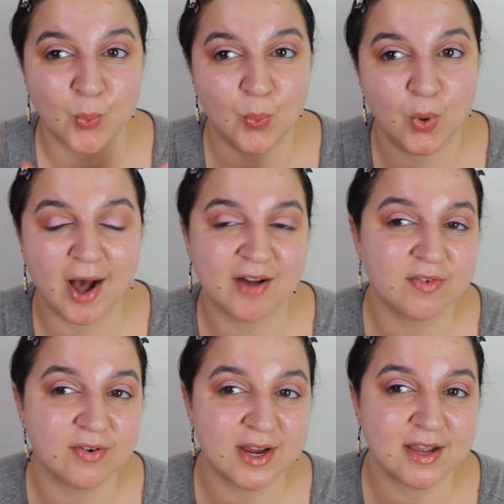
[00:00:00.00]
what I've
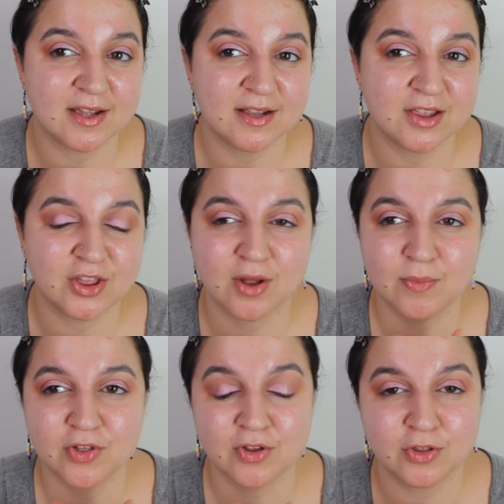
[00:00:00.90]
created. So I'm
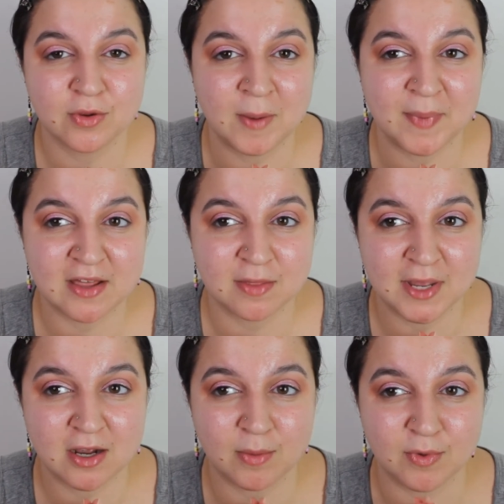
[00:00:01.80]
just going to do my base
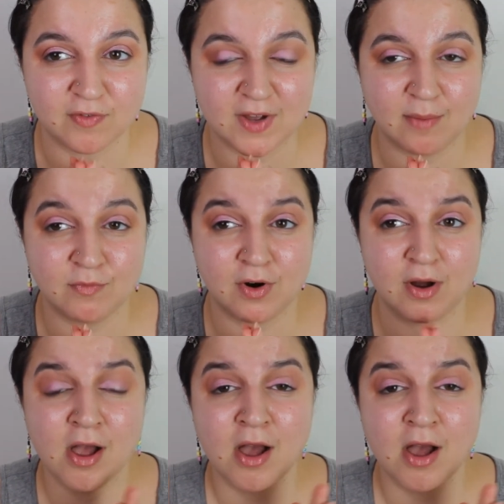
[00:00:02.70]
makeup off camera.